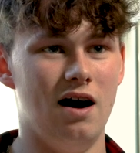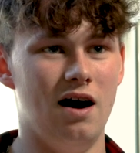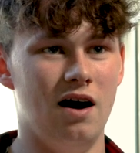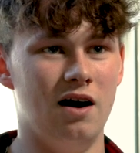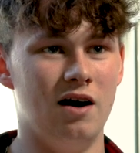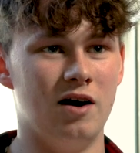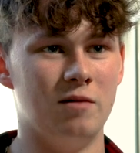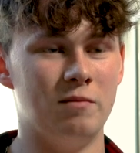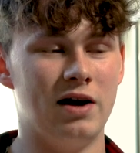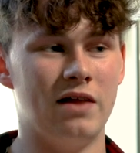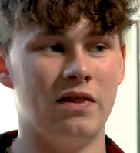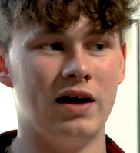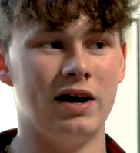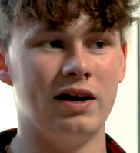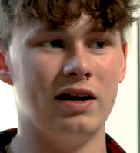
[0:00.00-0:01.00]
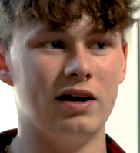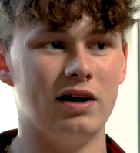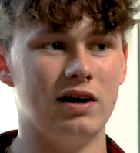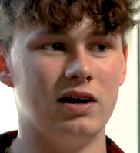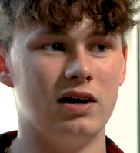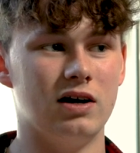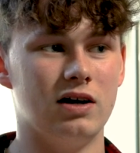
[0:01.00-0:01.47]
And then,
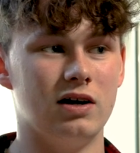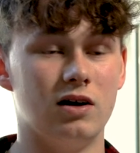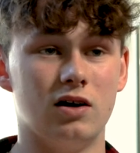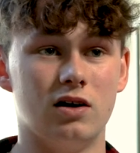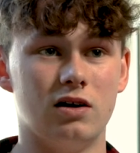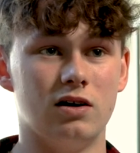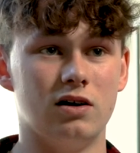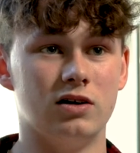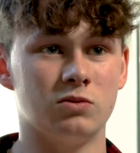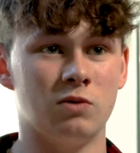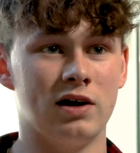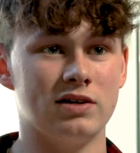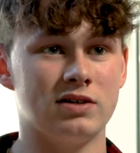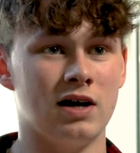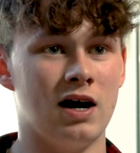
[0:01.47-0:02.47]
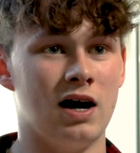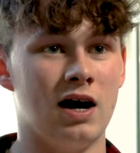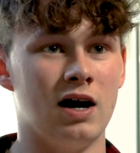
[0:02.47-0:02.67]
as well as that,